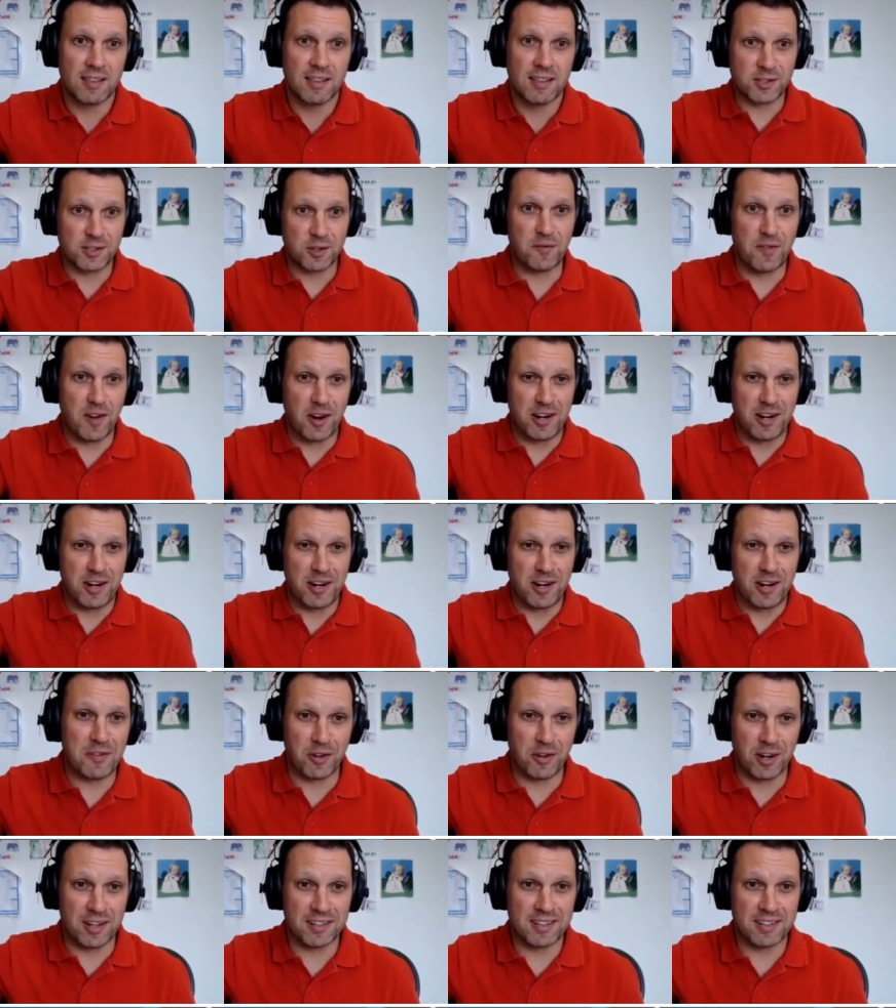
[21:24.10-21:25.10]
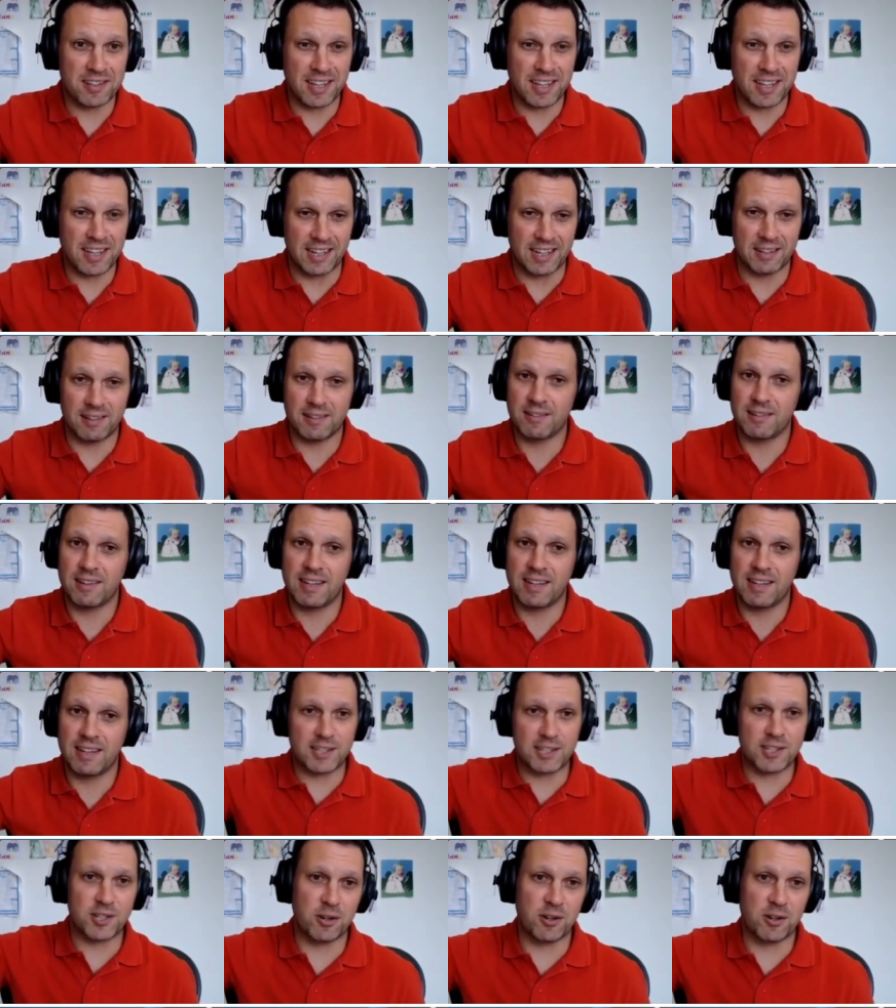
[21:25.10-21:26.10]
things are very different in
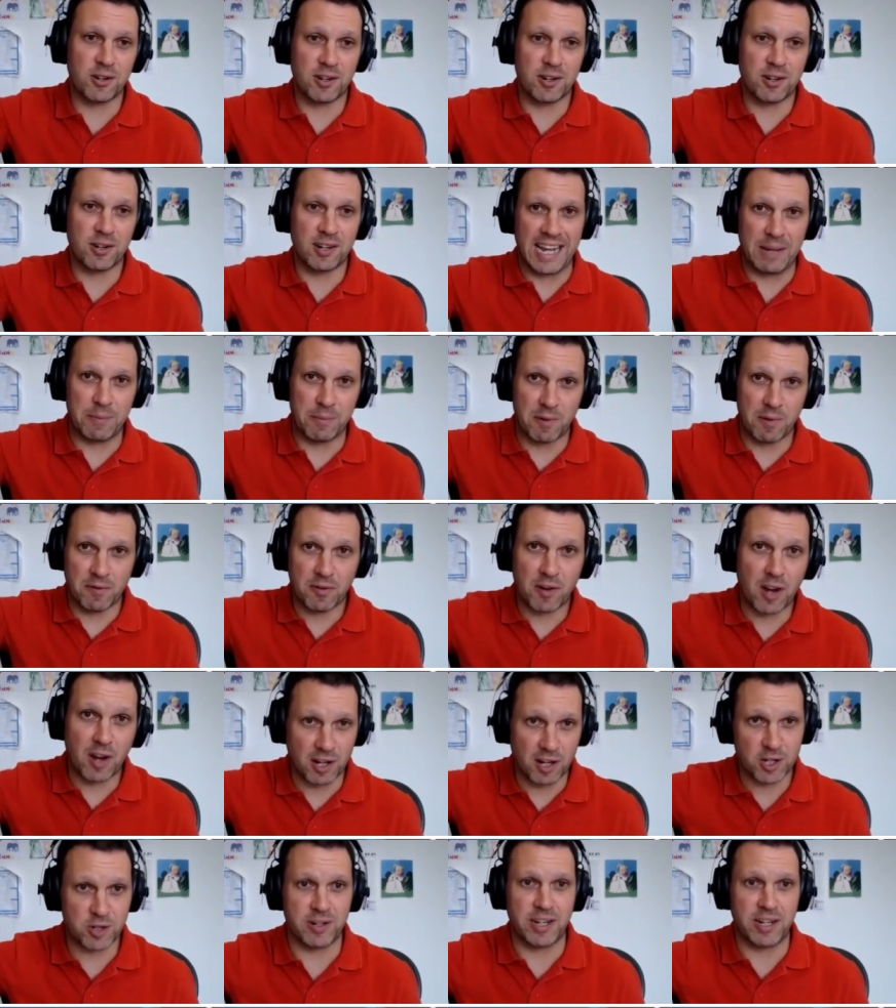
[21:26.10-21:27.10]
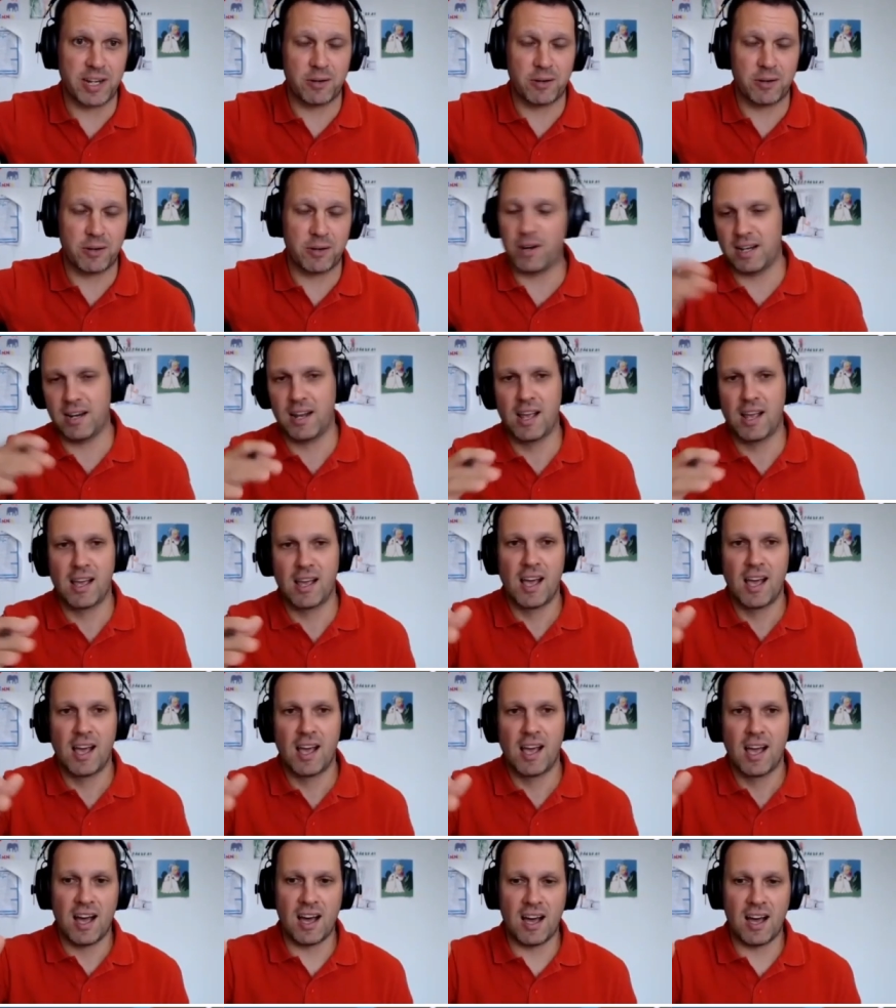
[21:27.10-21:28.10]
insert name of country, right?
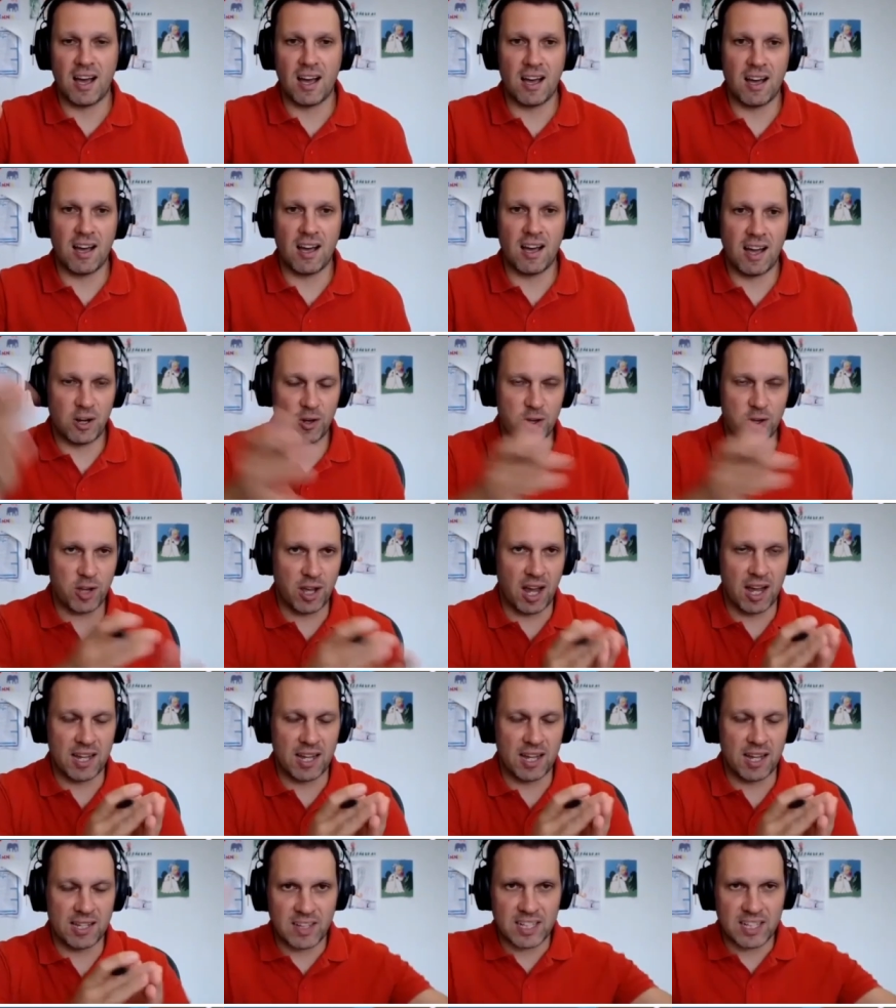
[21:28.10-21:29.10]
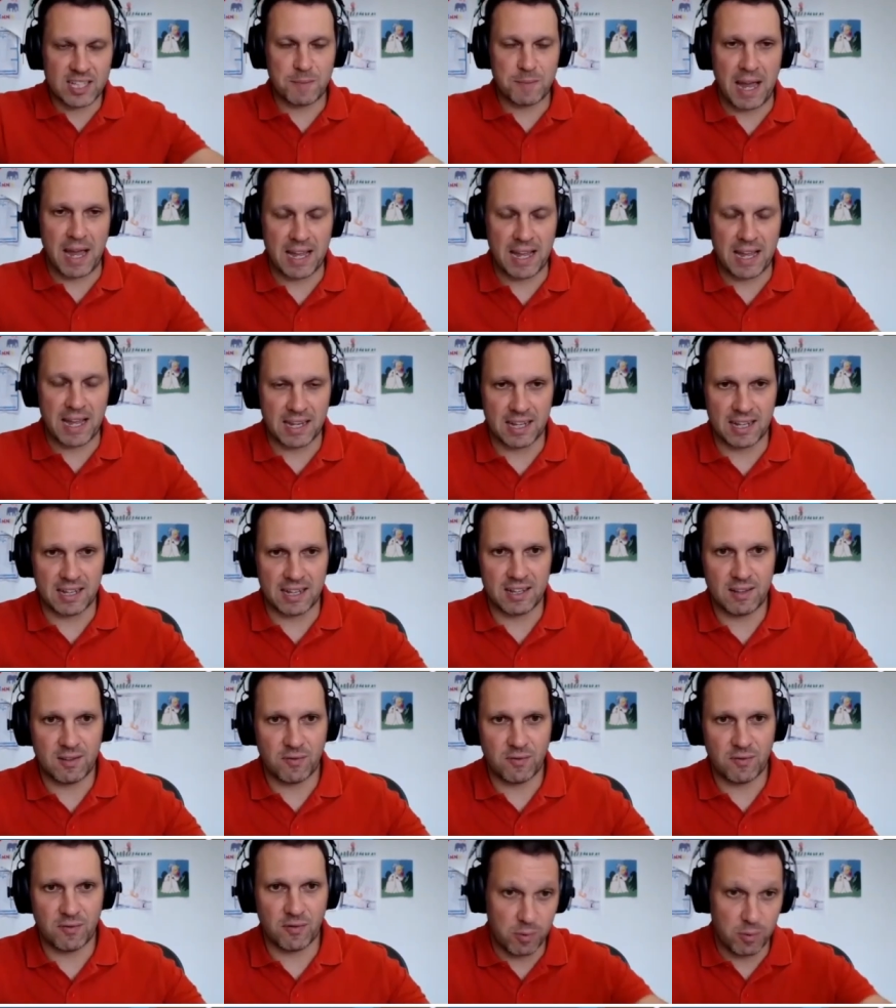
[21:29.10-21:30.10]
Yeah. Uh, I know you guys have expanded
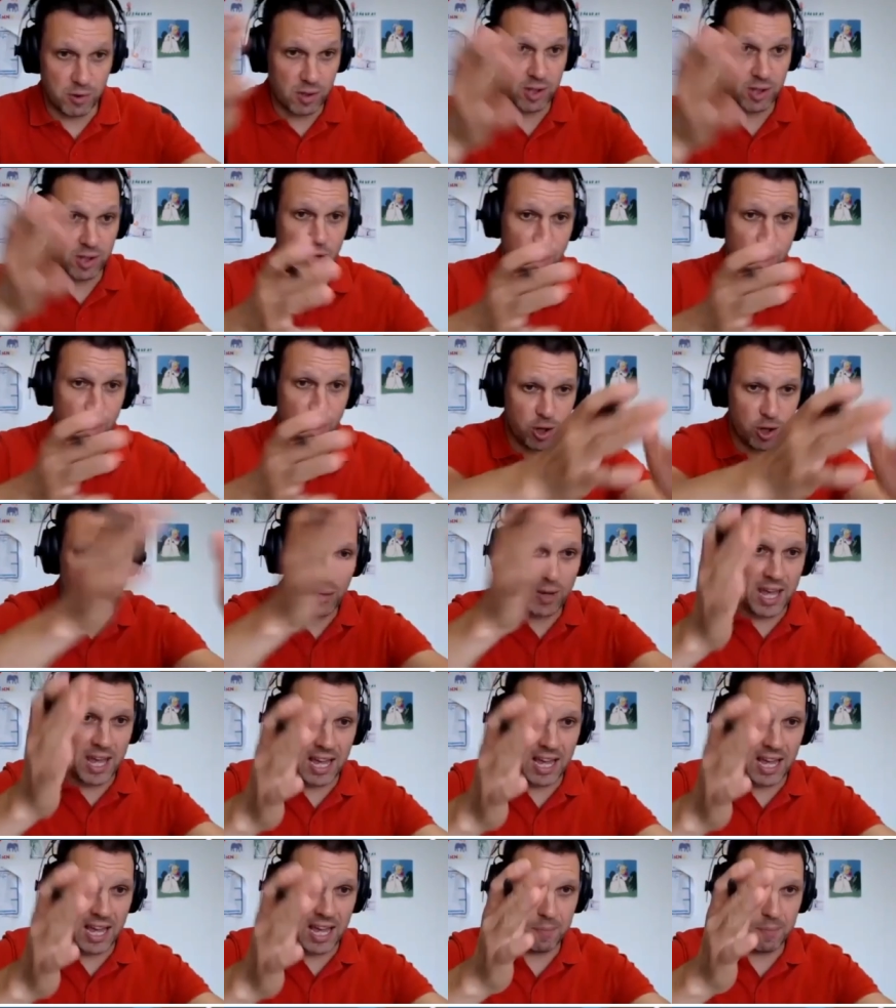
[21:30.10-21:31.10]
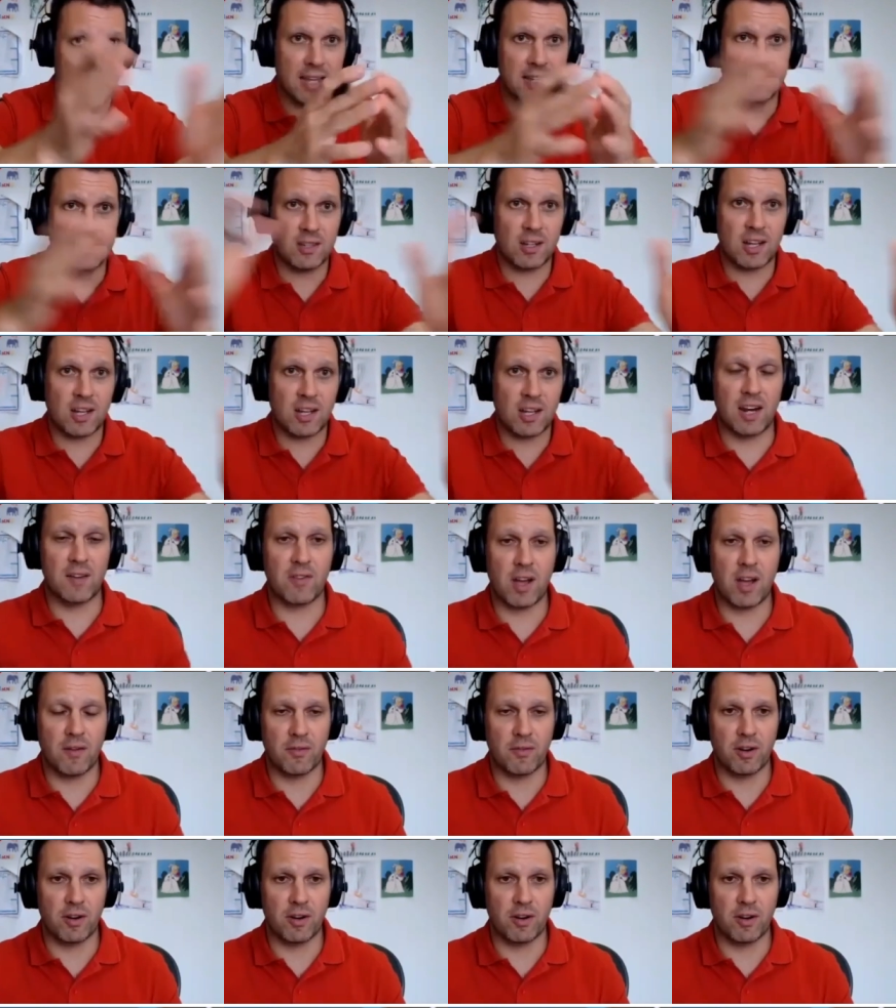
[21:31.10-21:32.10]
from your UK base to kind of
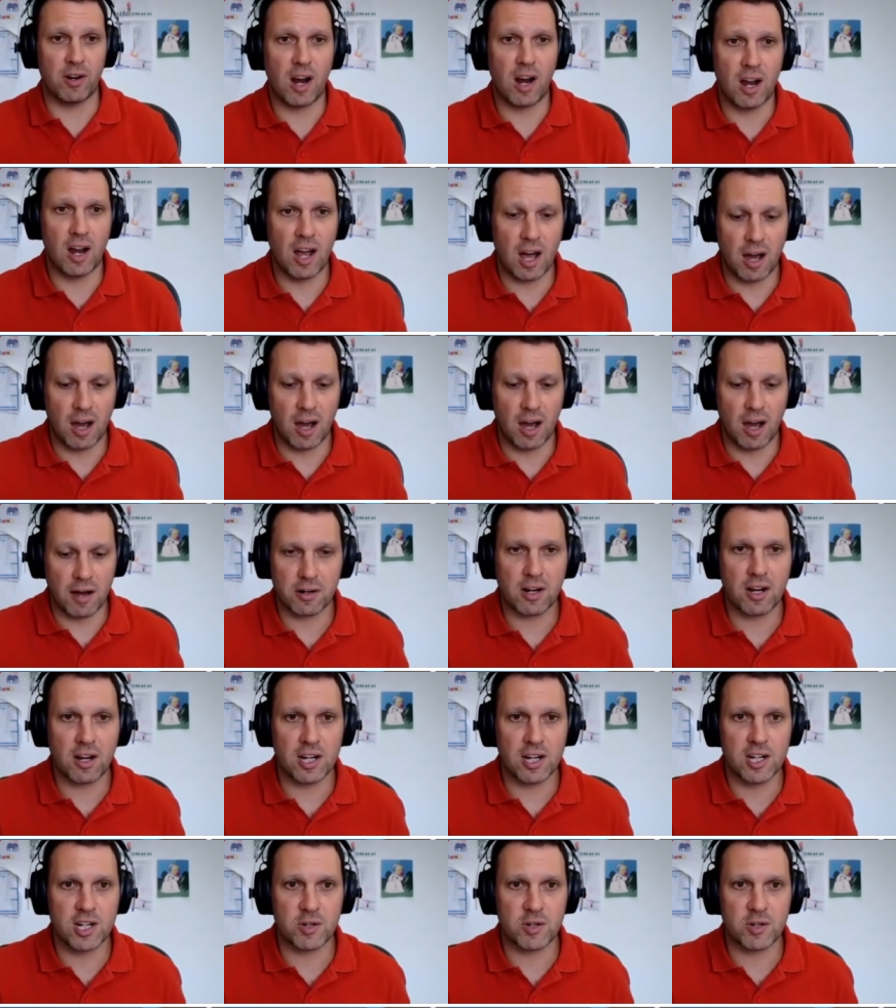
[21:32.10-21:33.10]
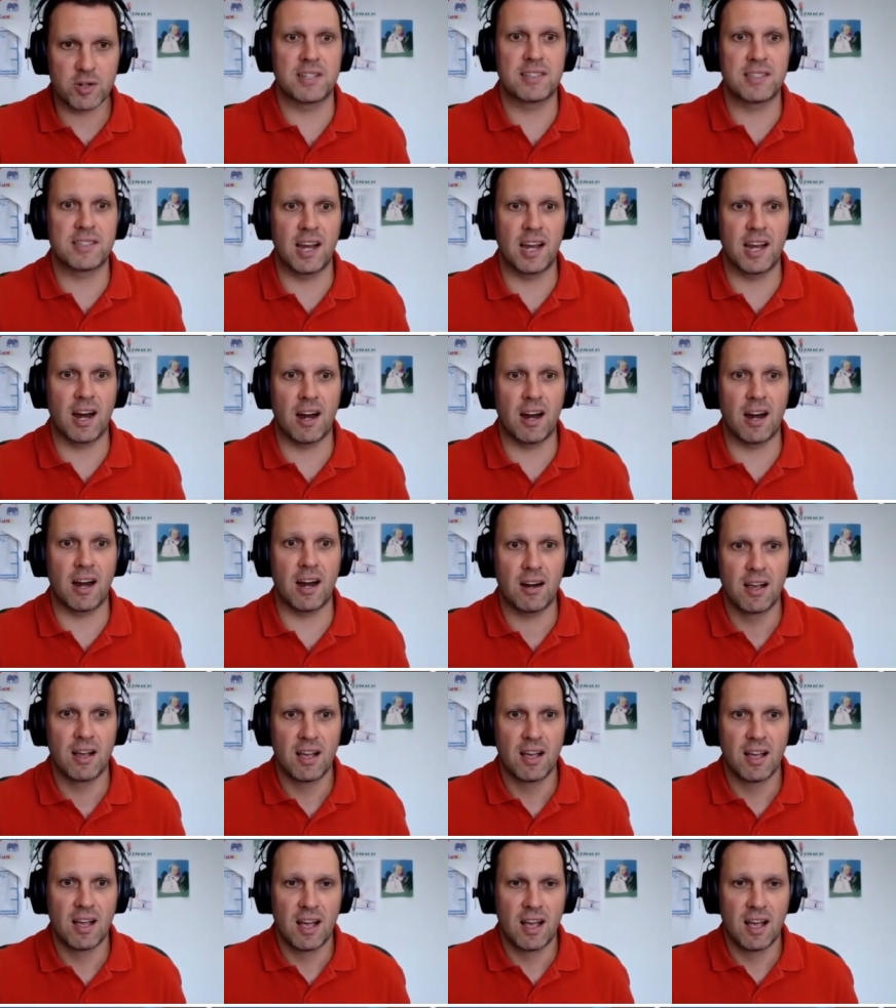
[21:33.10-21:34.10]
cover uh, other countries
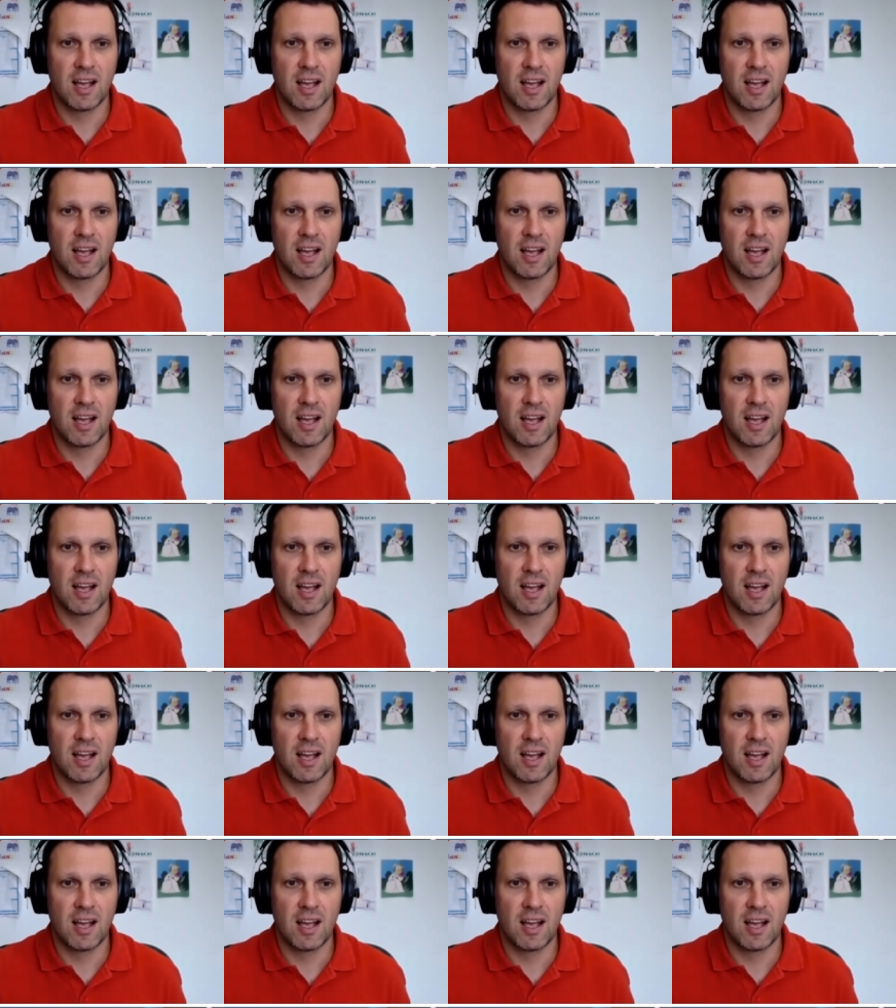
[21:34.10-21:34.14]
there.